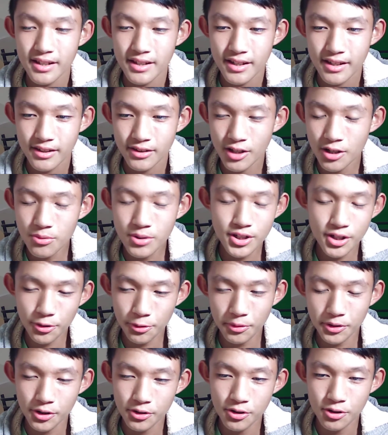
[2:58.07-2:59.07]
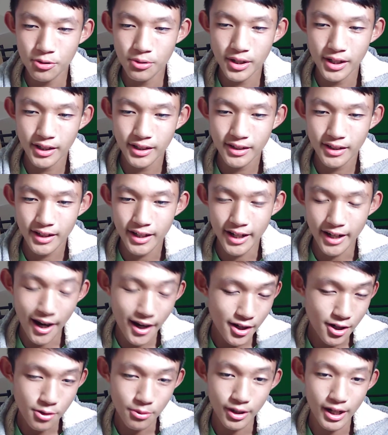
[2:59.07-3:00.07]
no one knows what they're doing, and I know
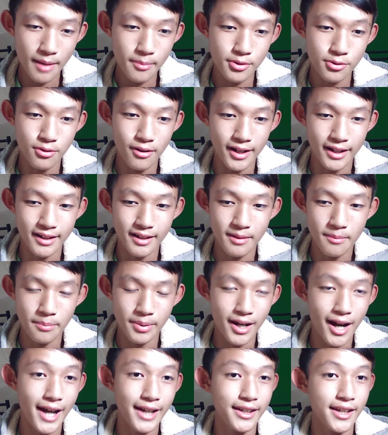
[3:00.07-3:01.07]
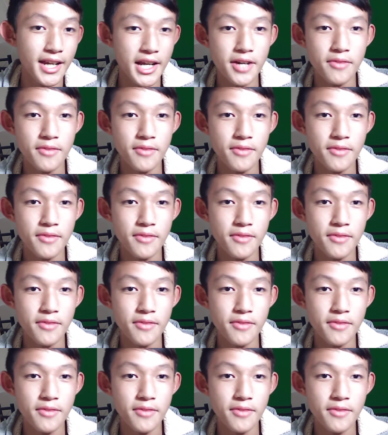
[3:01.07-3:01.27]
what I'm doing, but I can't